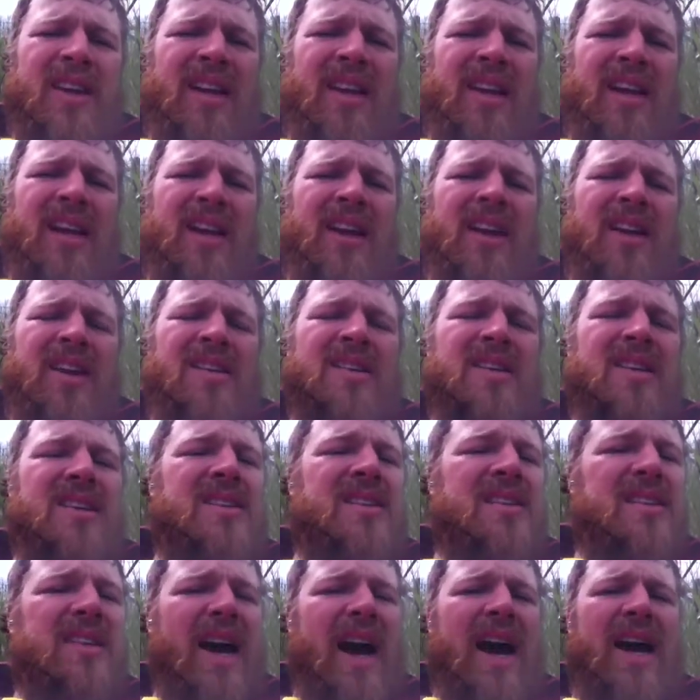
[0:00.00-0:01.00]
It is a
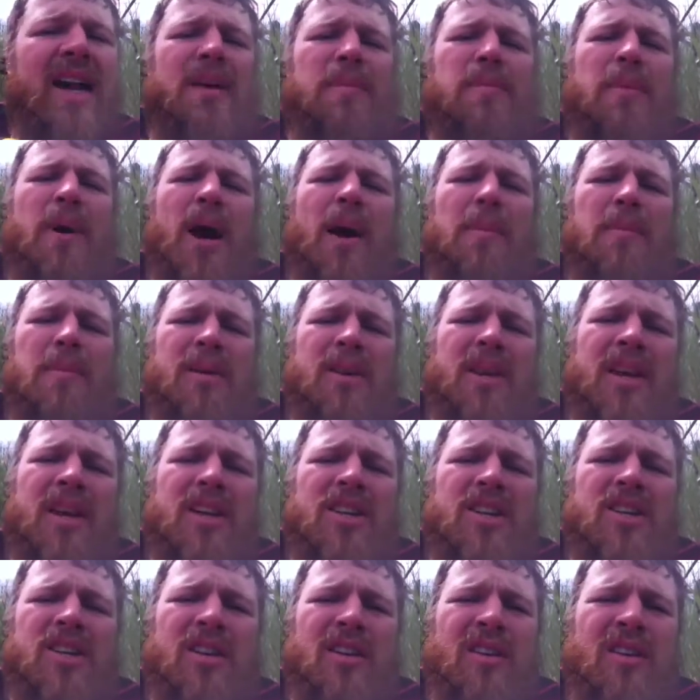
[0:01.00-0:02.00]
static
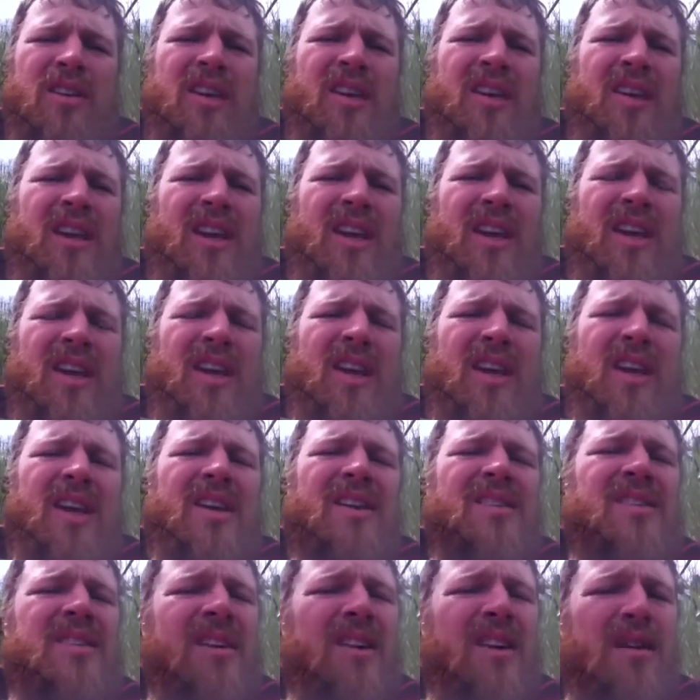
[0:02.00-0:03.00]
population. It
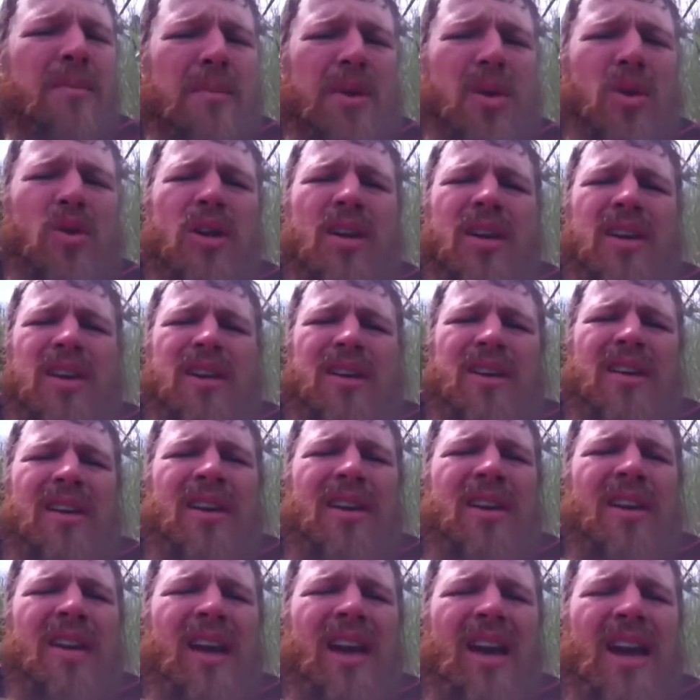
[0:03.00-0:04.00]
is a community.
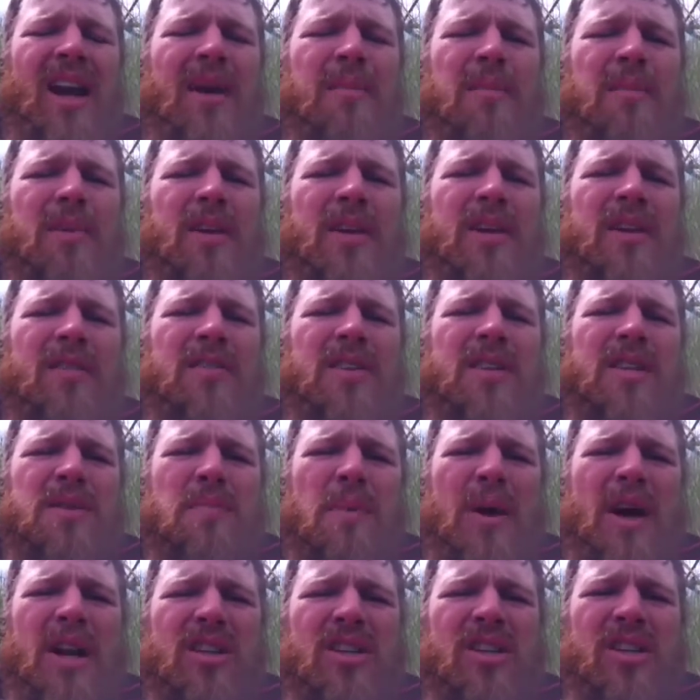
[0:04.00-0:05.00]
And I believe,
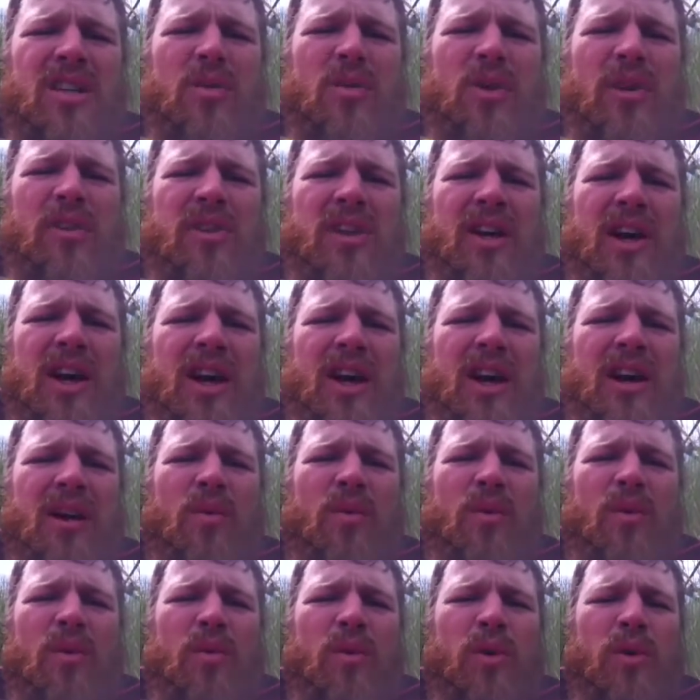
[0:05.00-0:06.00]
especially with
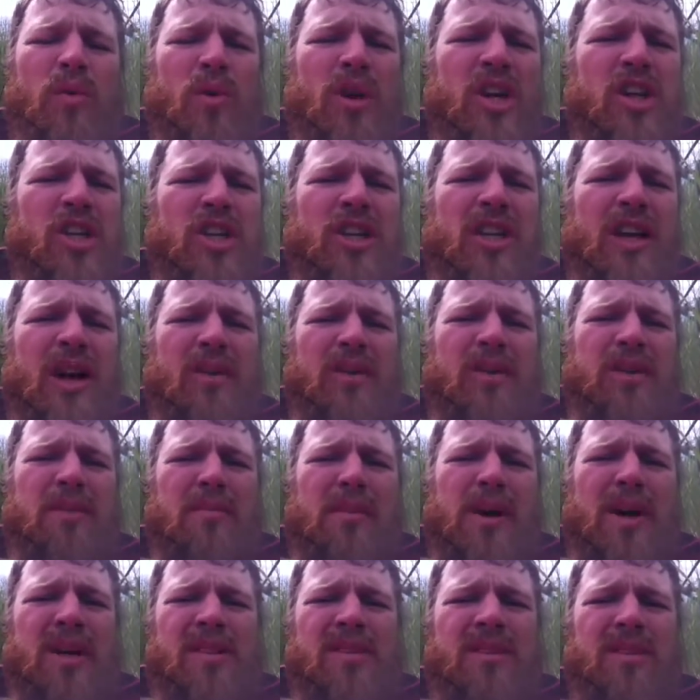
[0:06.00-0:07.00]
reaching out to
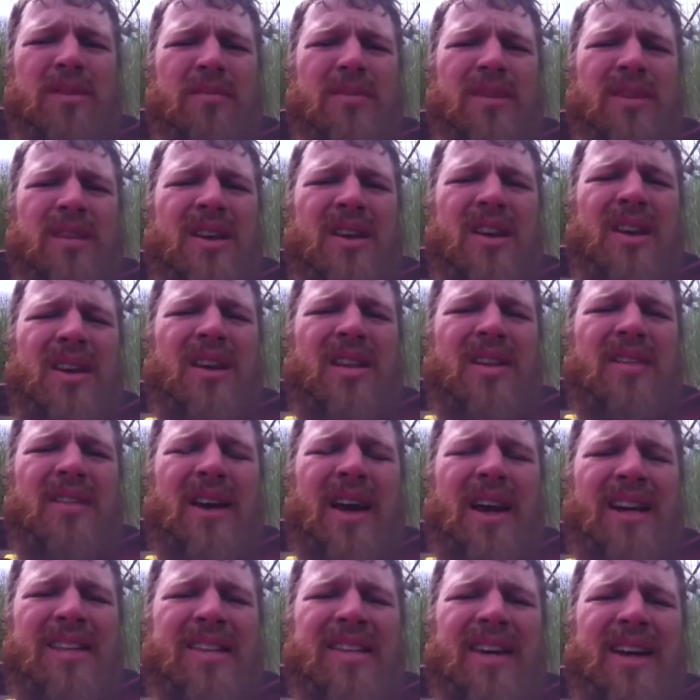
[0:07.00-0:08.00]
Muslims,
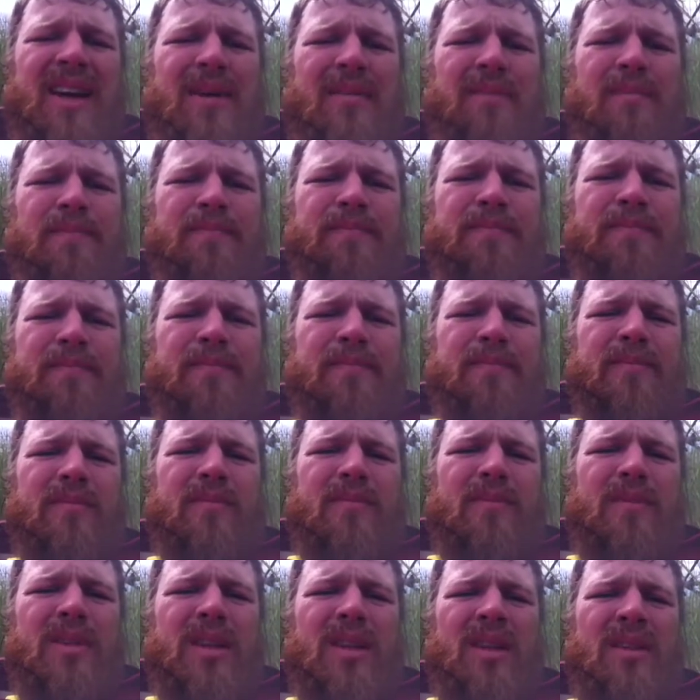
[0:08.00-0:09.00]
that
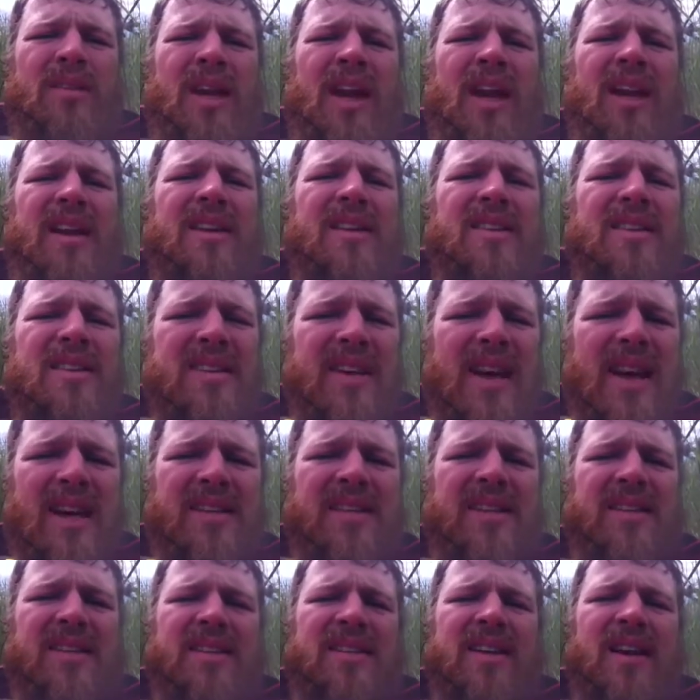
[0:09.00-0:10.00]
it is
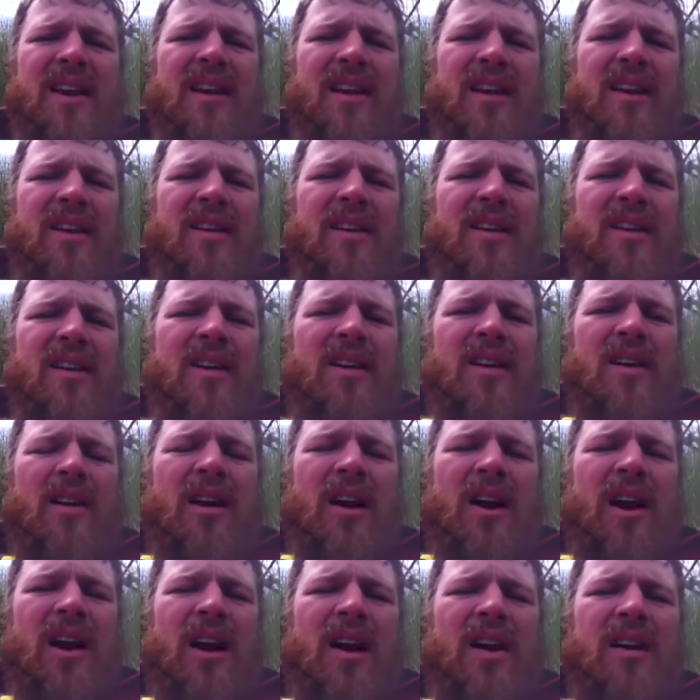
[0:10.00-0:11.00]
necessary
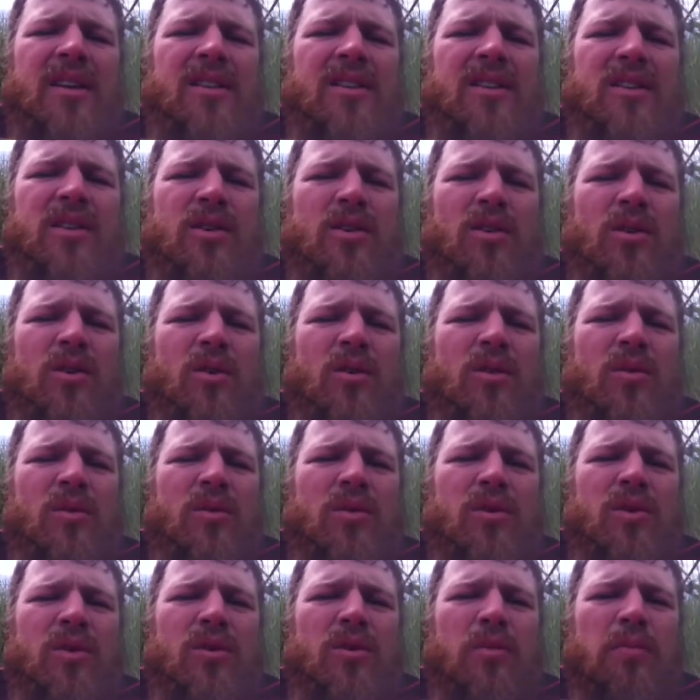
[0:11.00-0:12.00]

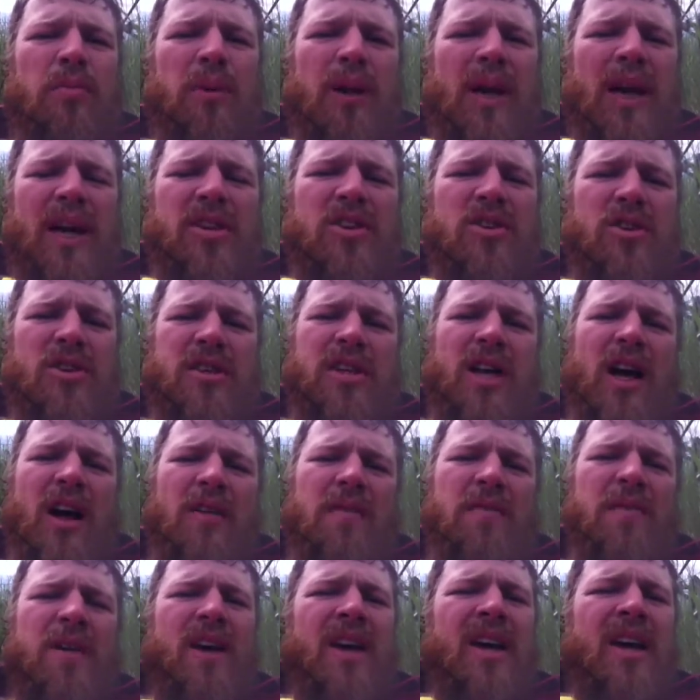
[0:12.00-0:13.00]
to plant
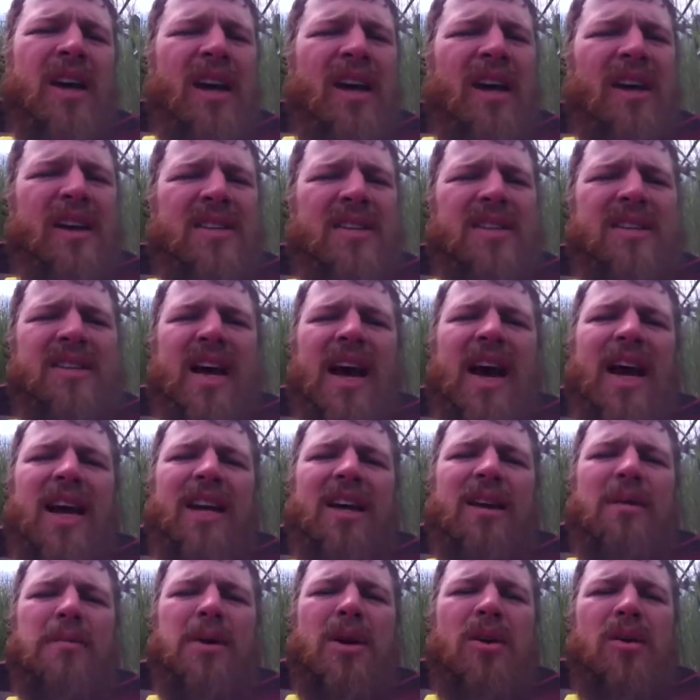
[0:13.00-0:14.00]
yourself in a
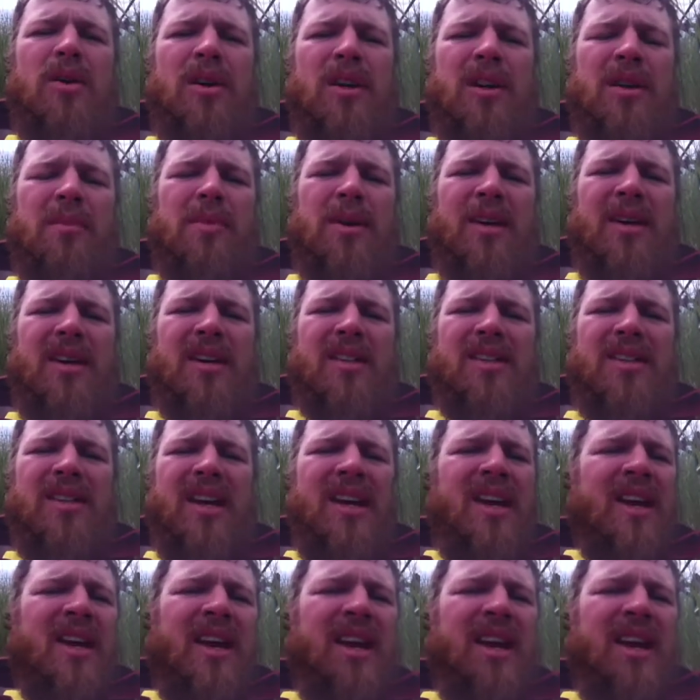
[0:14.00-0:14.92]
static community, because